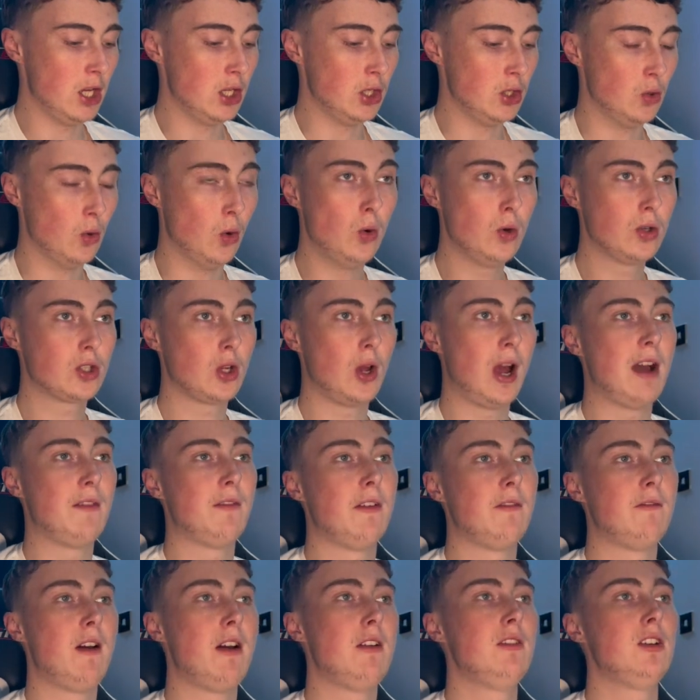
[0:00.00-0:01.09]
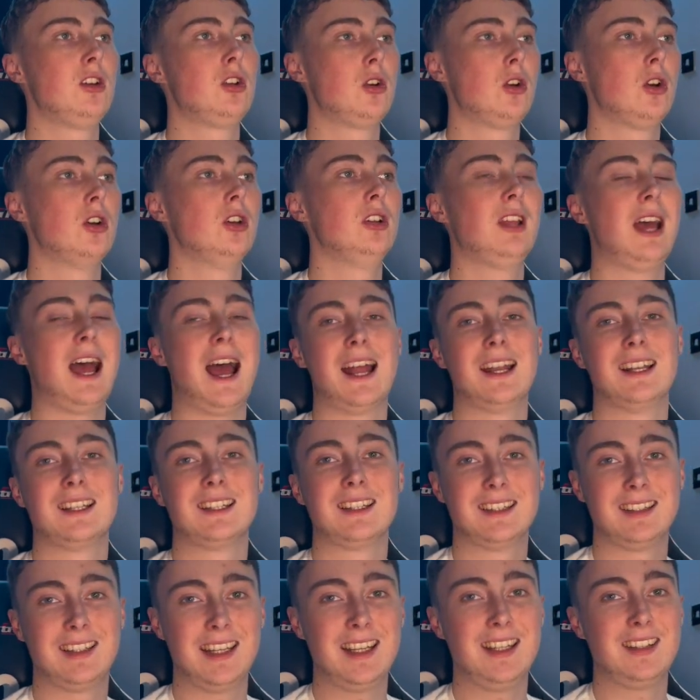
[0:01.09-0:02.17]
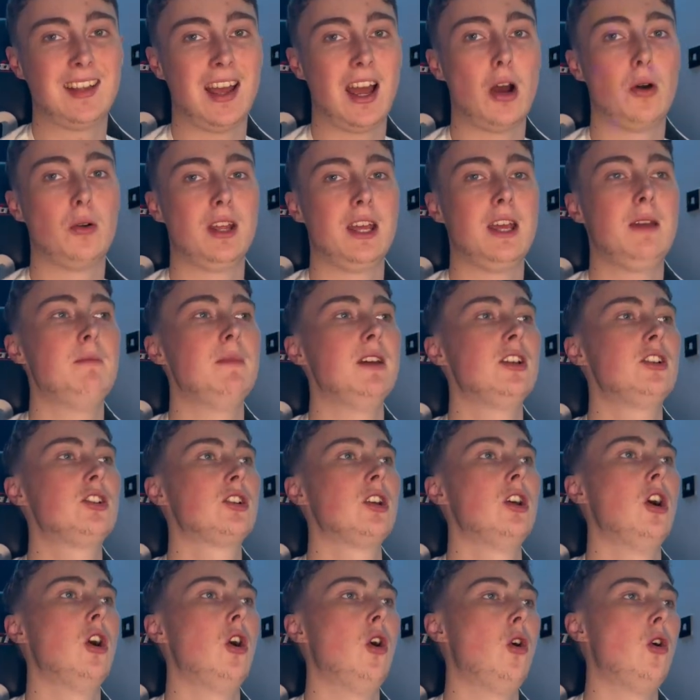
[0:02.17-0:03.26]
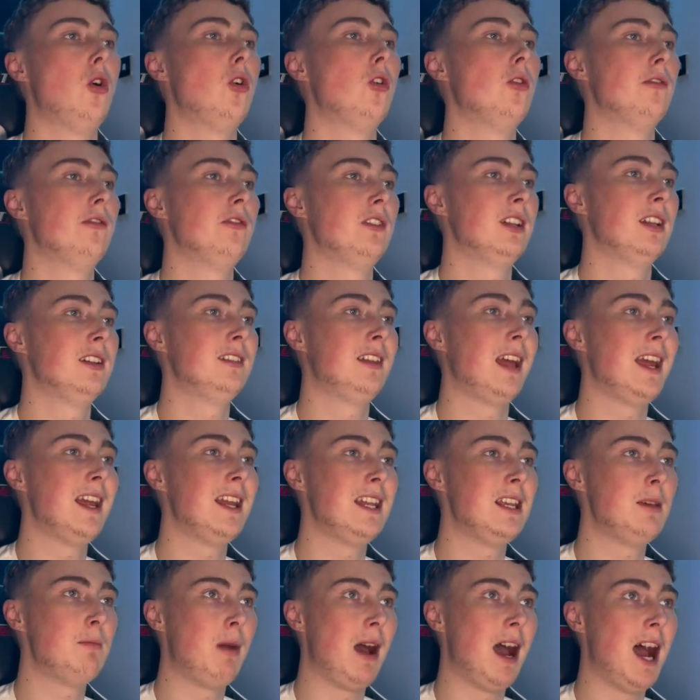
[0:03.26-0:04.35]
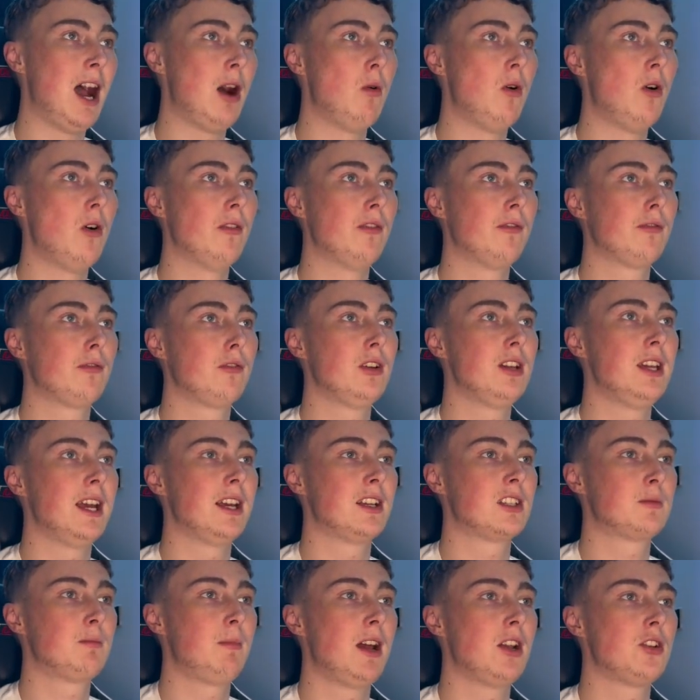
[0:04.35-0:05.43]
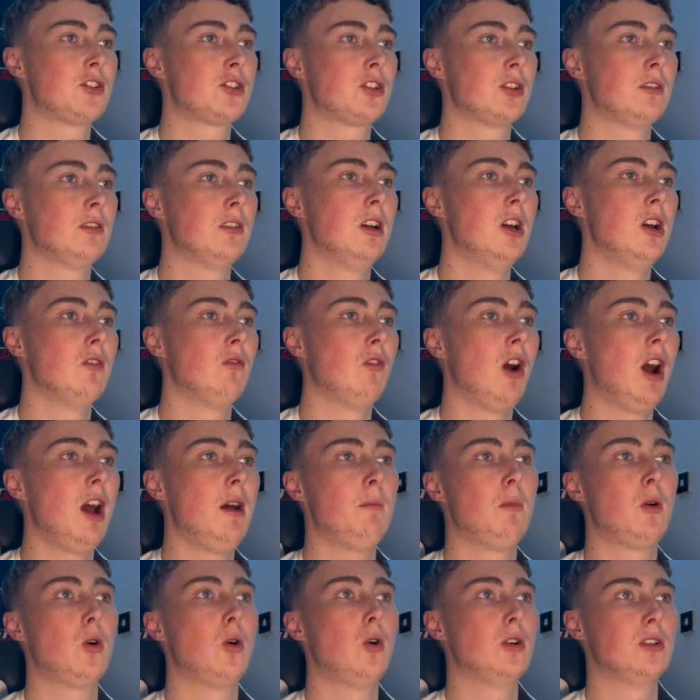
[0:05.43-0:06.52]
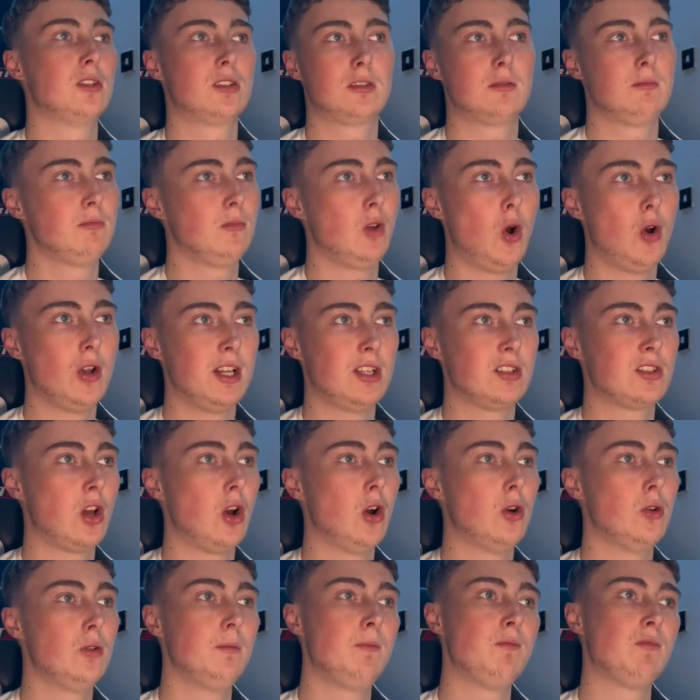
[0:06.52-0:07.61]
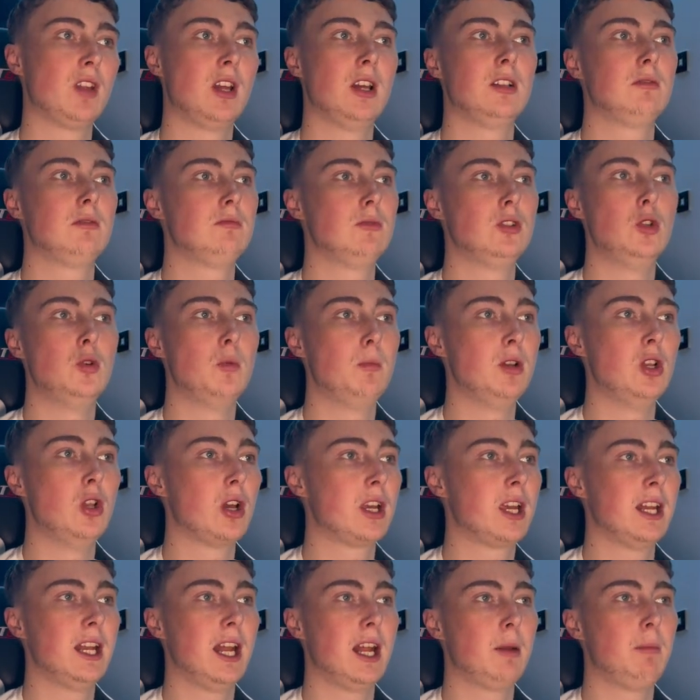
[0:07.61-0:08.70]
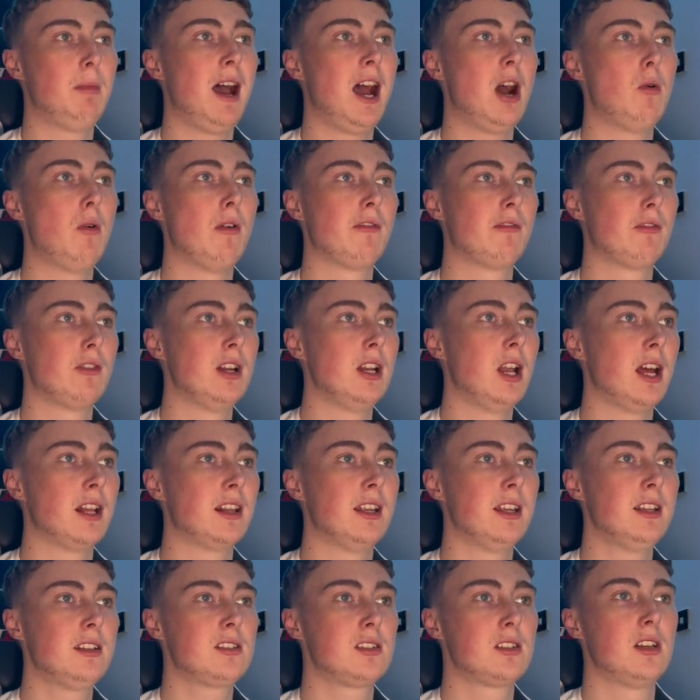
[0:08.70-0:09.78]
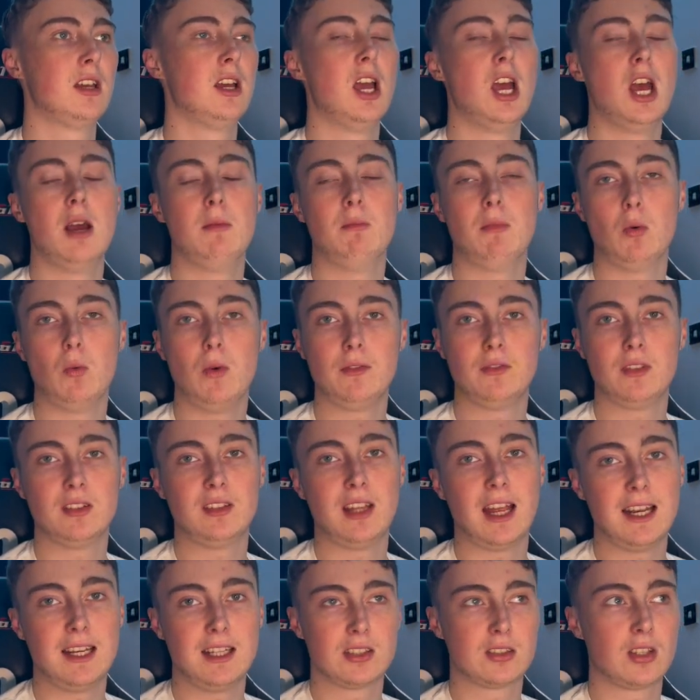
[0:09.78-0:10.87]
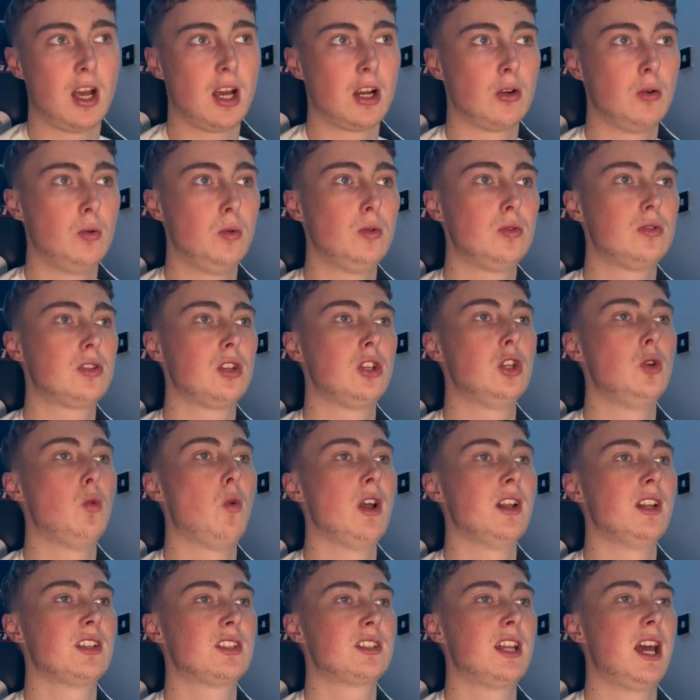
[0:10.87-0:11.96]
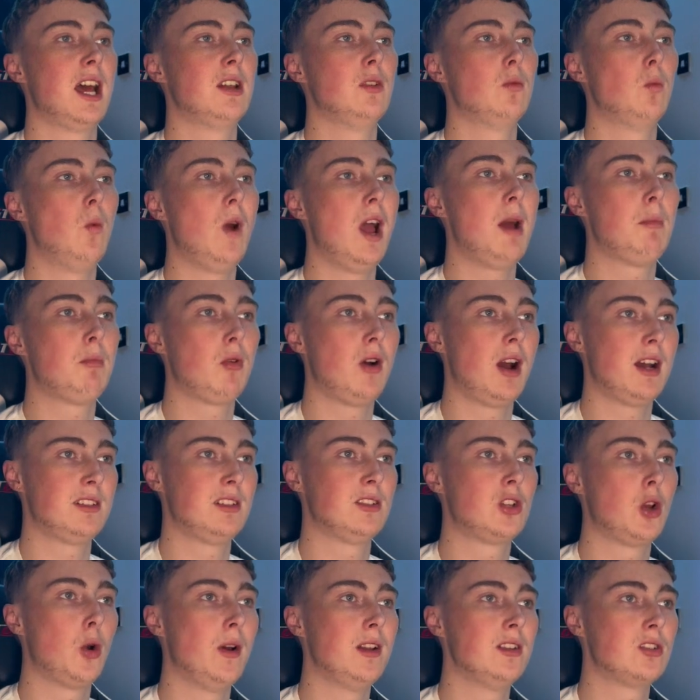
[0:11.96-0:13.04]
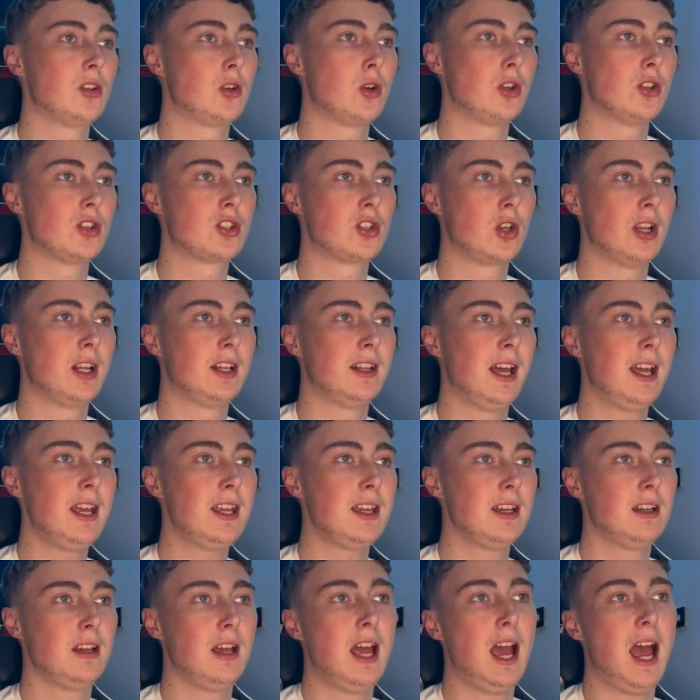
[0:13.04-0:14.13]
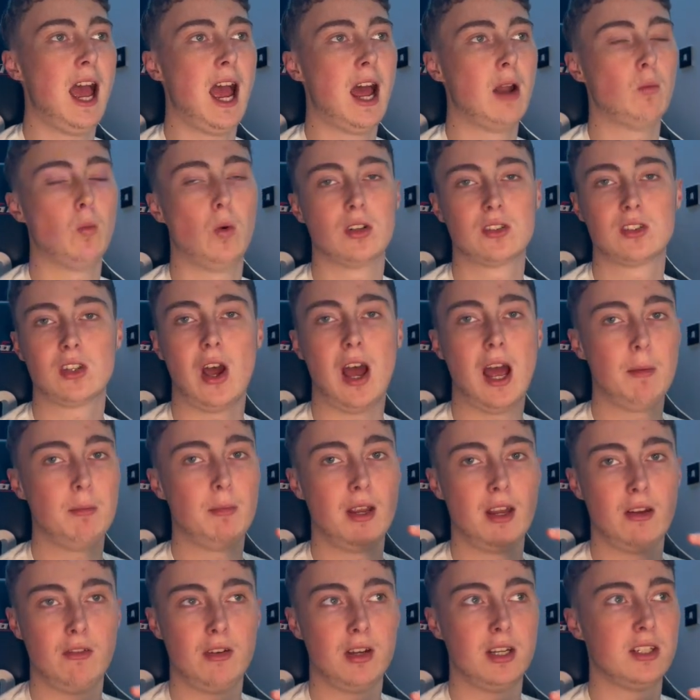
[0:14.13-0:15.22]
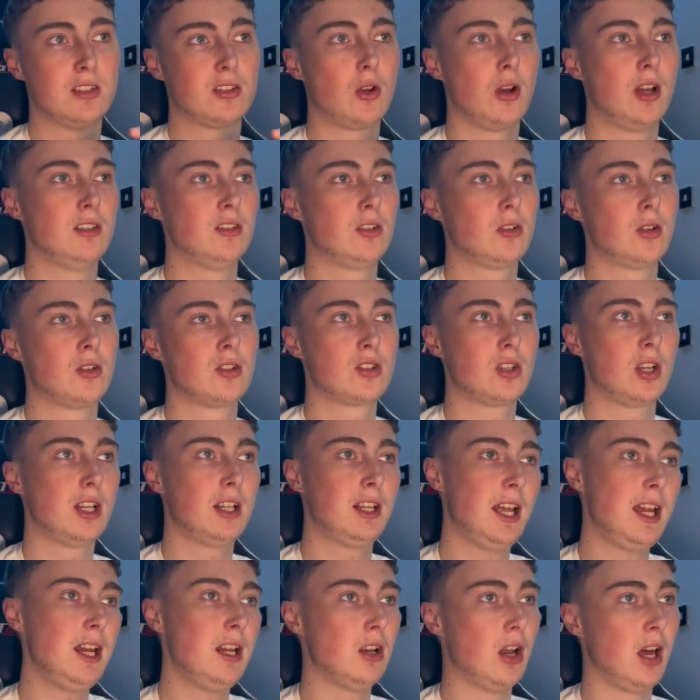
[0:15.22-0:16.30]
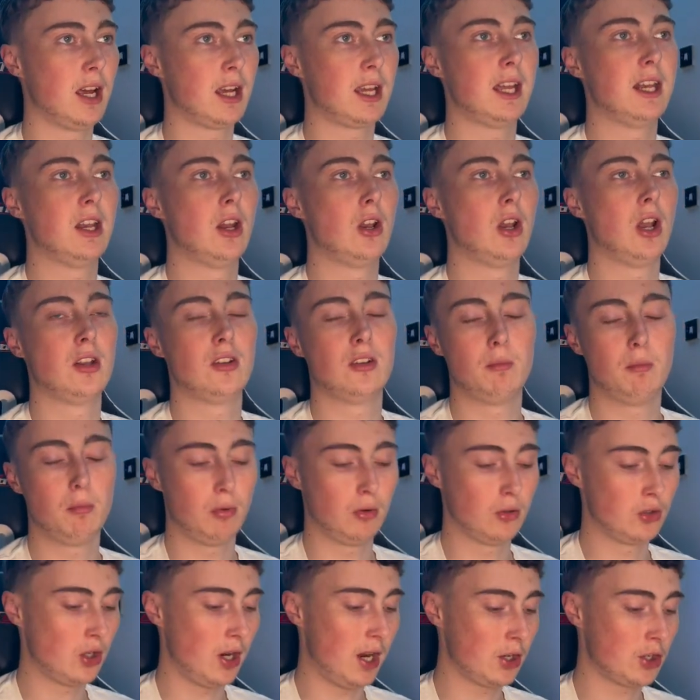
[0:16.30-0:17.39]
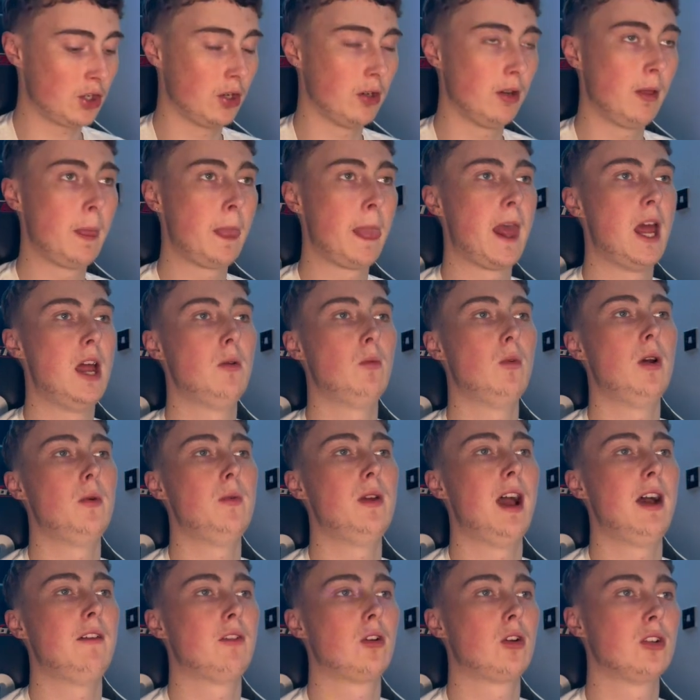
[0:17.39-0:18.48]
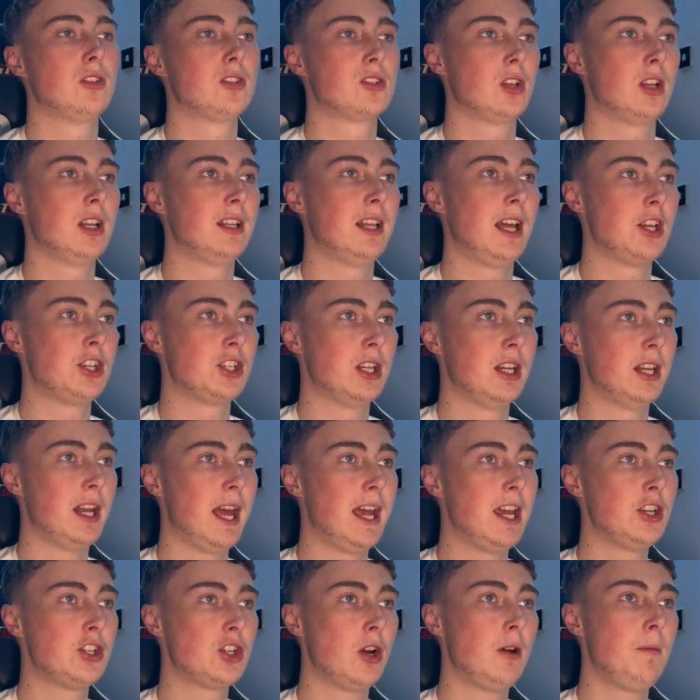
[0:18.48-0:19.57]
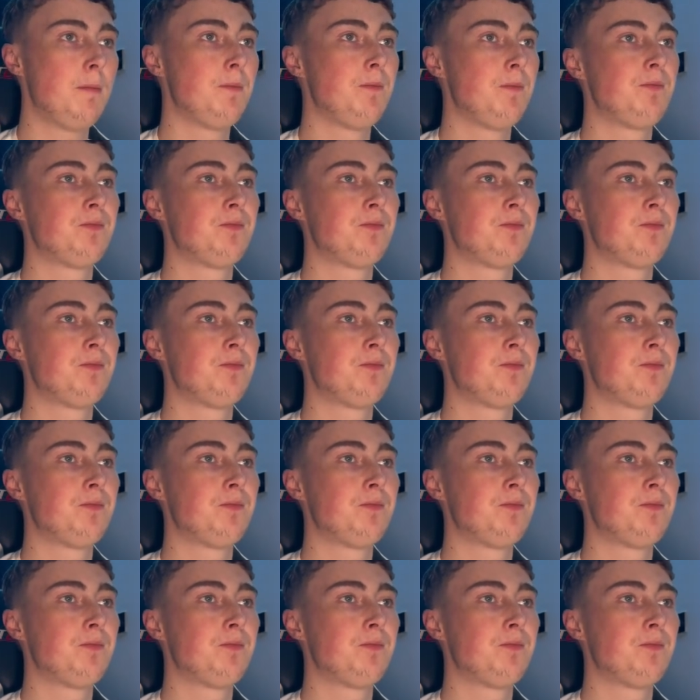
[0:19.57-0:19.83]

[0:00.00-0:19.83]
You also have a very good and detailed image of the daily power of free expansion, right? Because on its own, you'll be looking at the power of free like this. But with the daily cycles, you understand where price is going to consolidate and what time period is going to consolidate, like in a London protraction where we have a consolidation in Asia.